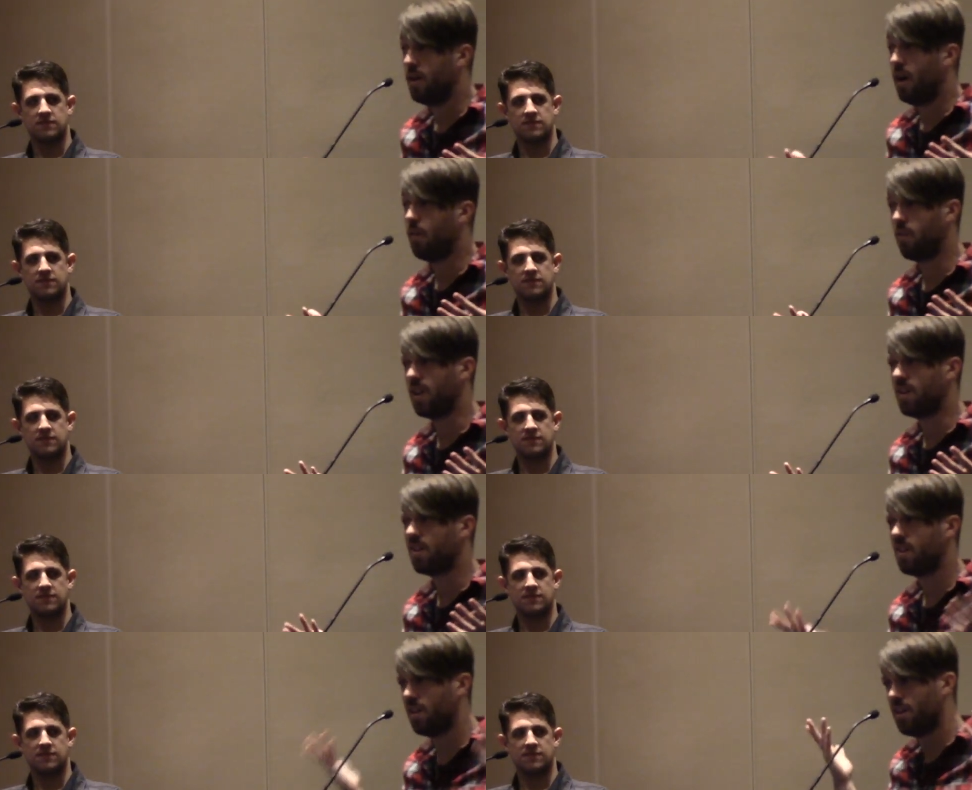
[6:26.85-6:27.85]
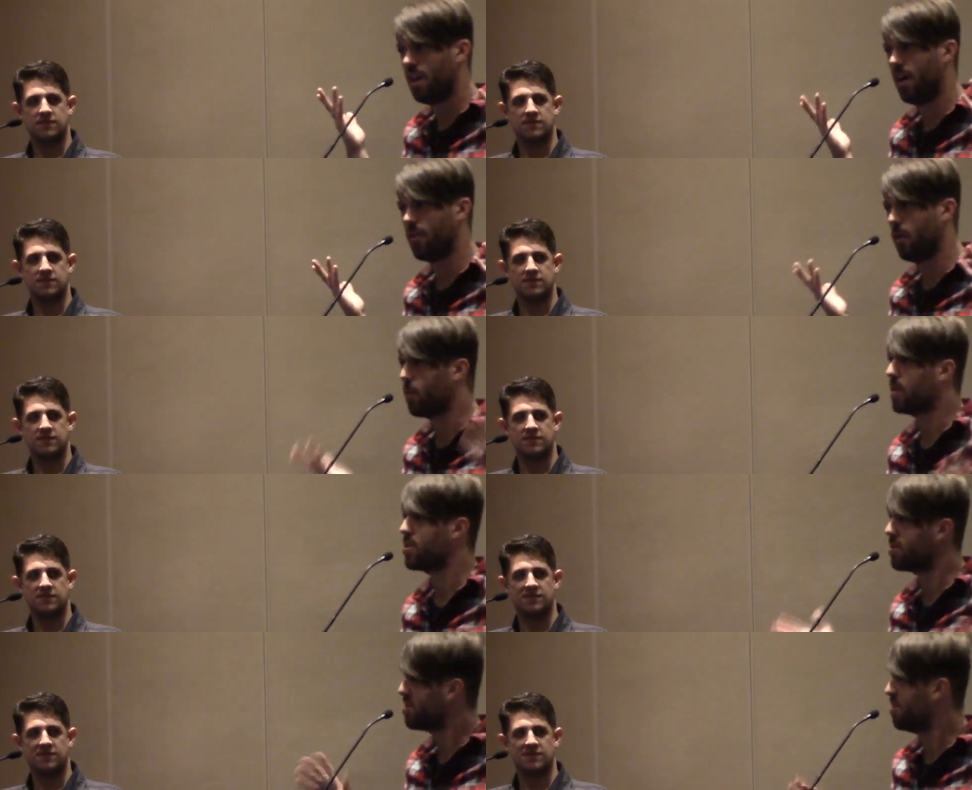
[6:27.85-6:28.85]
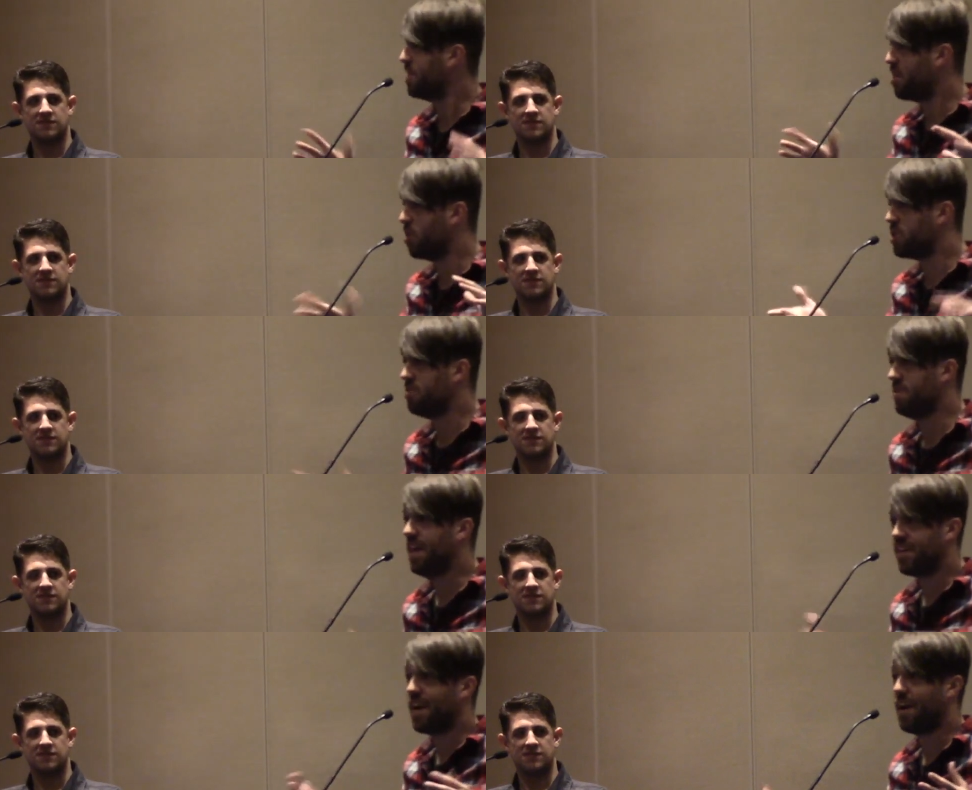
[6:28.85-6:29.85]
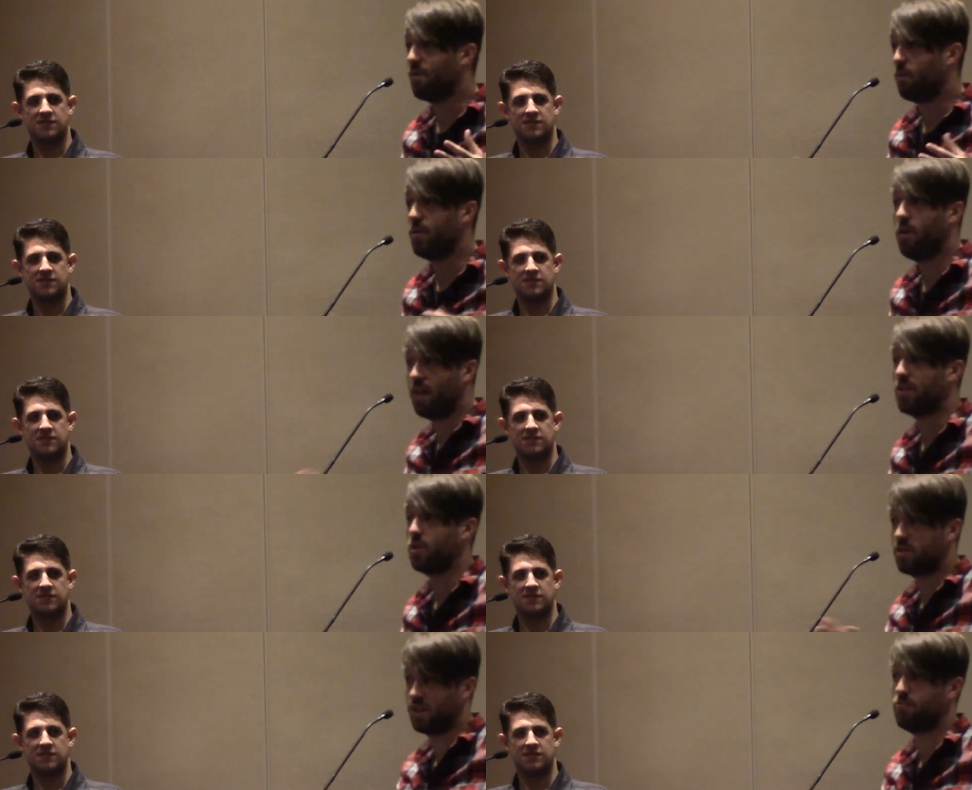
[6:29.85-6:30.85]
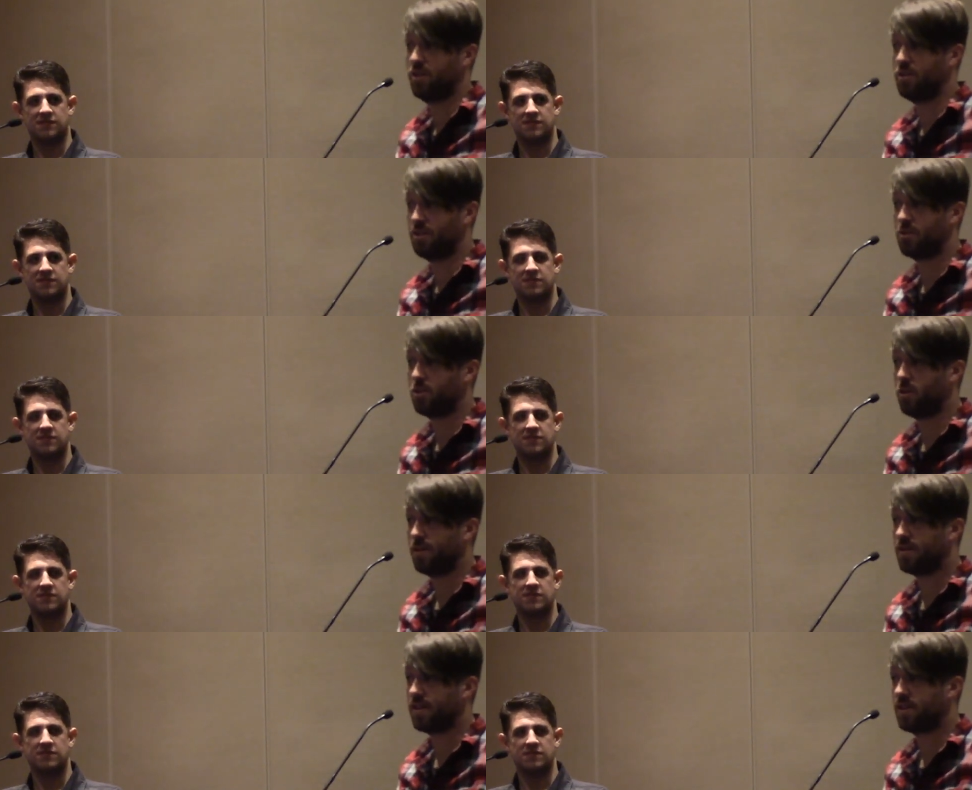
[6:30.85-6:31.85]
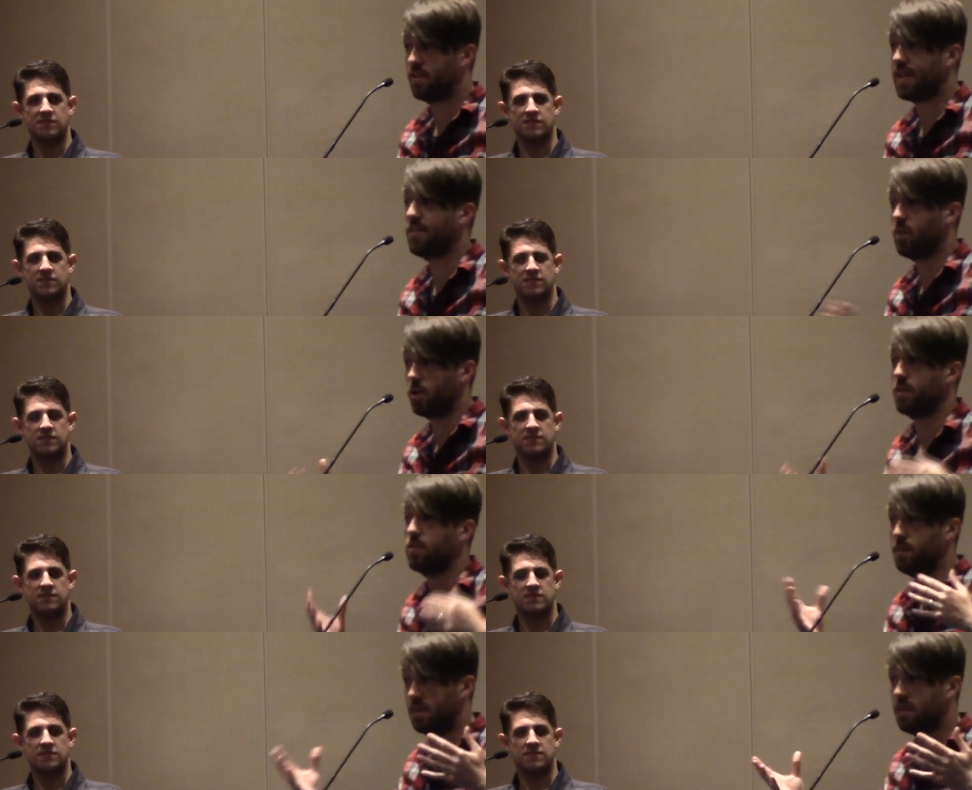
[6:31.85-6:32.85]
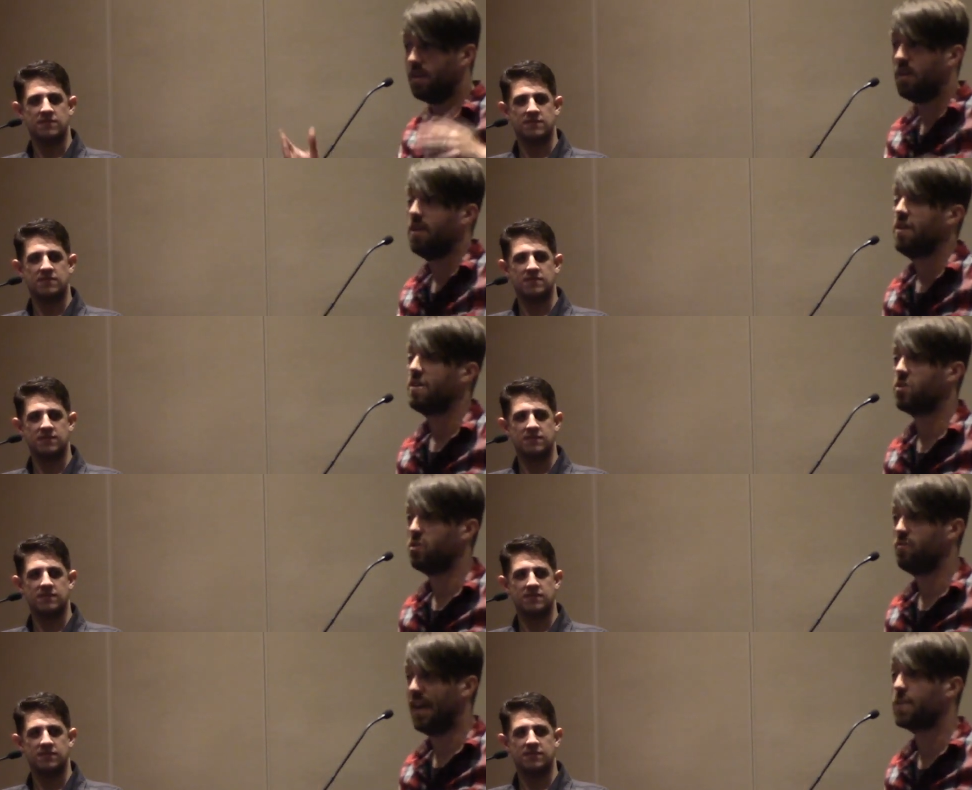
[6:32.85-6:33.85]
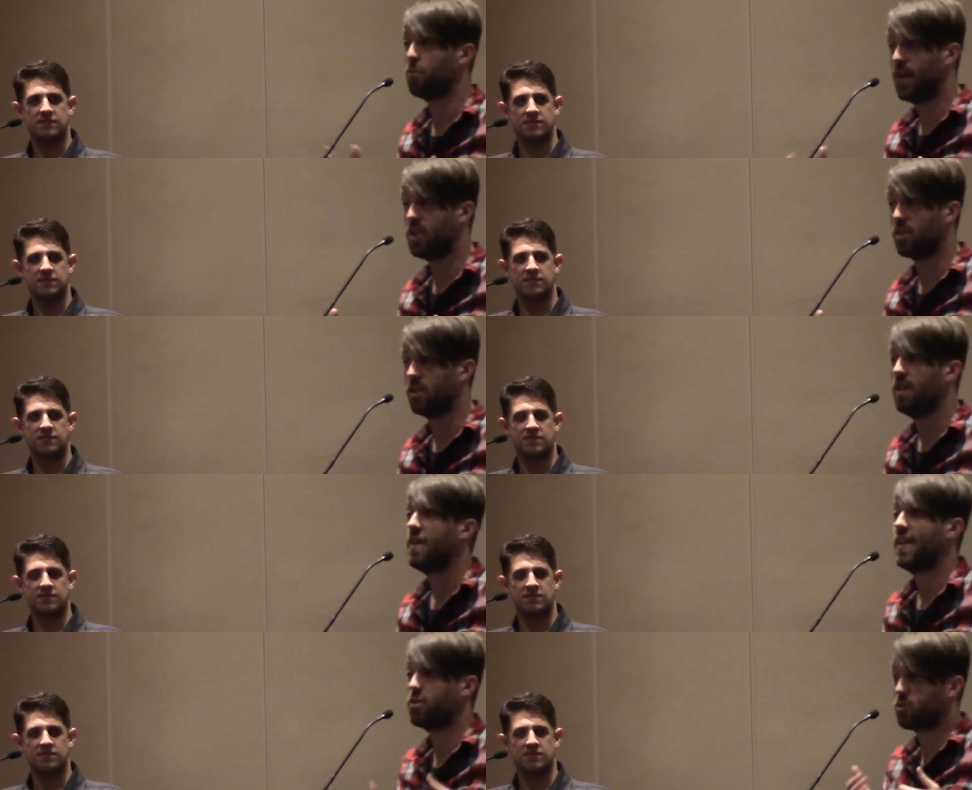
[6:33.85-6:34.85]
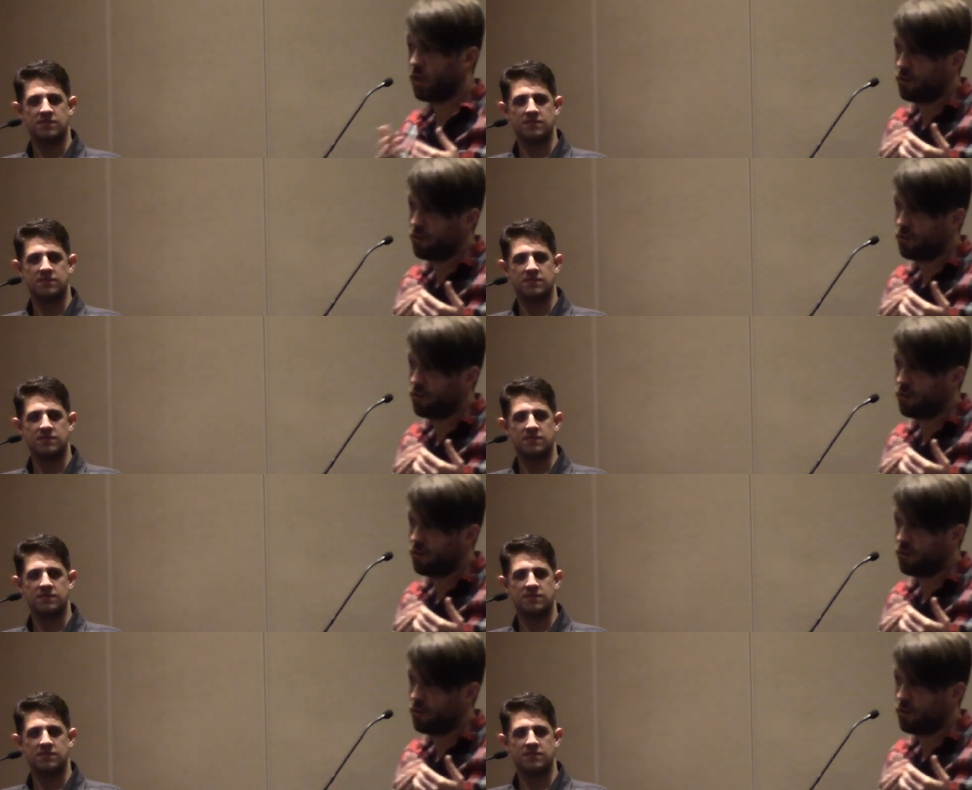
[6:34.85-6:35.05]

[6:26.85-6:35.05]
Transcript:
Speaker 1: of like, are the Autobots a bit dodgy? Yeah, they are, but we know that. So because I've written those stories, like you know, can the Autobots be sort of aspirational? Let's try